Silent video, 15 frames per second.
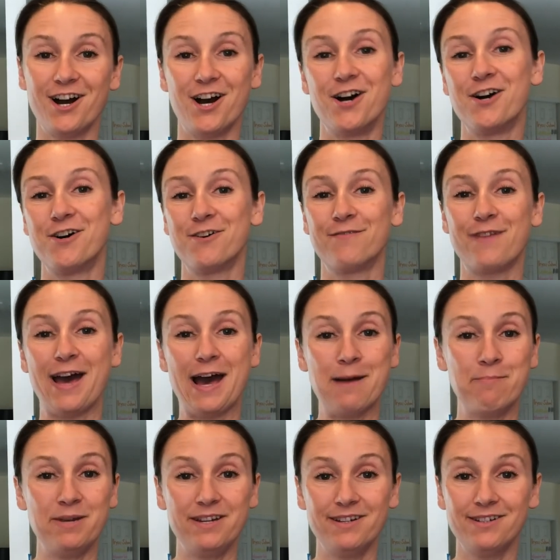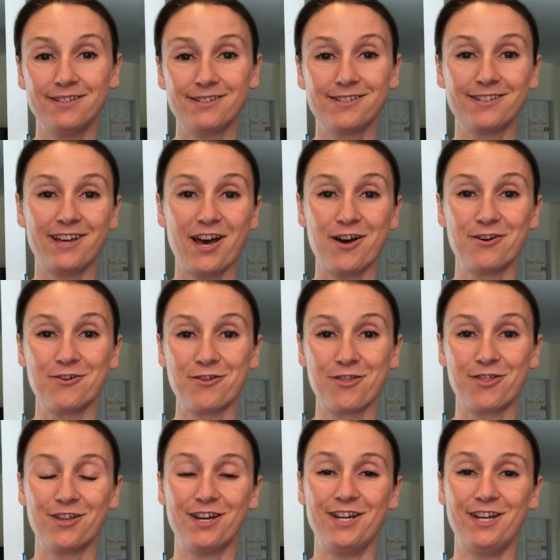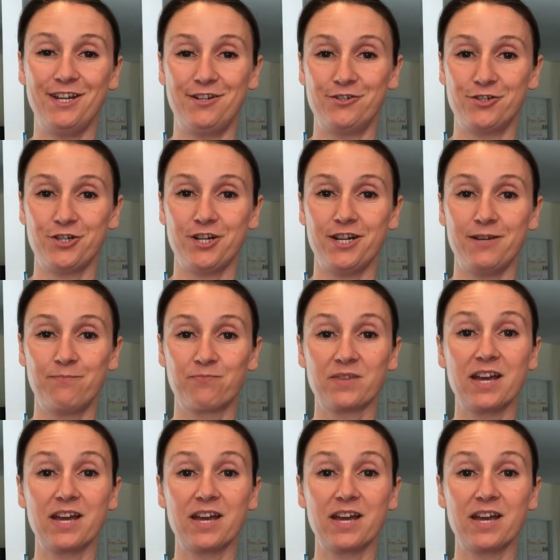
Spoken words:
of happiness, health, and energy.